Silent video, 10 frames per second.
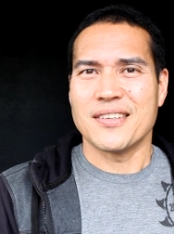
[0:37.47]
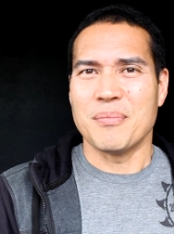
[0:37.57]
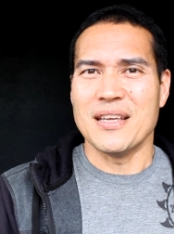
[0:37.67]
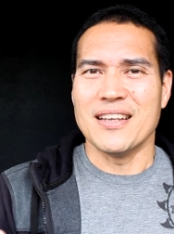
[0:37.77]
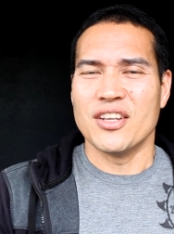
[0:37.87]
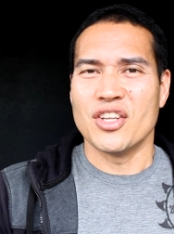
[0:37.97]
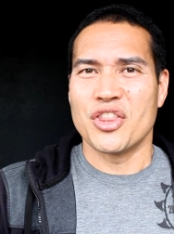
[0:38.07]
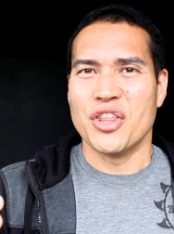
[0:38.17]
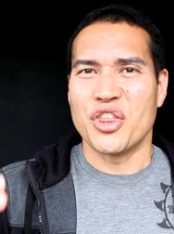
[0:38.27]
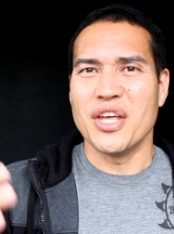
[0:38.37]
I mean,
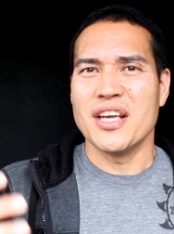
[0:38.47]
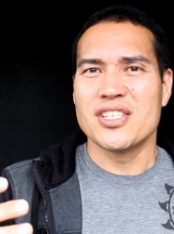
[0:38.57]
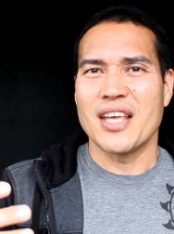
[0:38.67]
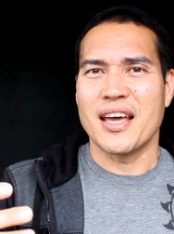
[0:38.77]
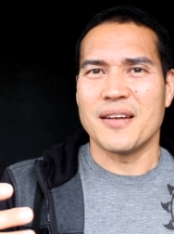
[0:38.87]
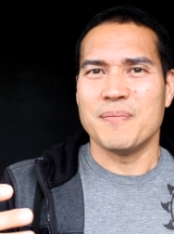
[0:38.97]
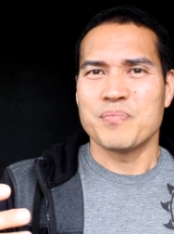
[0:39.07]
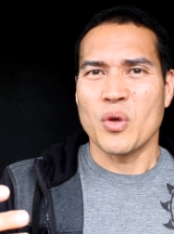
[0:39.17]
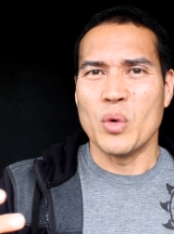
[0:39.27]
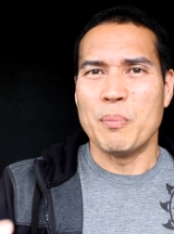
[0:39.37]
the things that
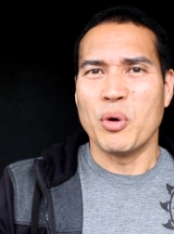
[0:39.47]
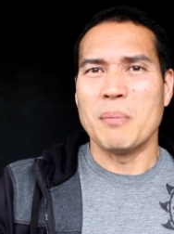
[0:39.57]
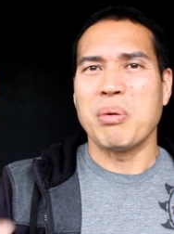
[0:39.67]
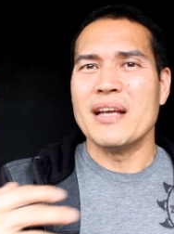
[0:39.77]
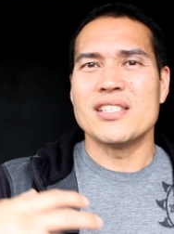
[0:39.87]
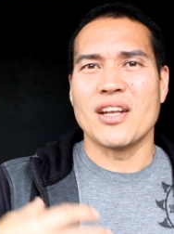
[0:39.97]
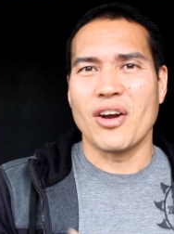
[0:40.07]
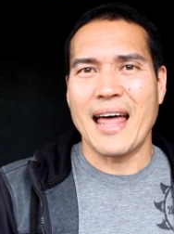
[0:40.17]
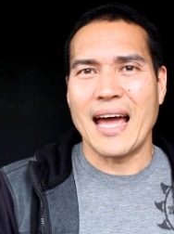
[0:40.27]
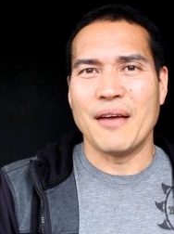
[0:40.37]
we put in place in our
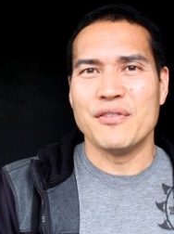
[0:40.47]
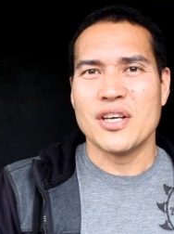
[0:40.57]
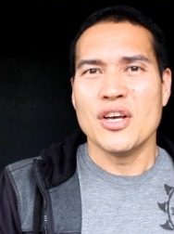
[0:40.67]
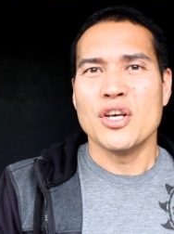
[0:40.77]
lives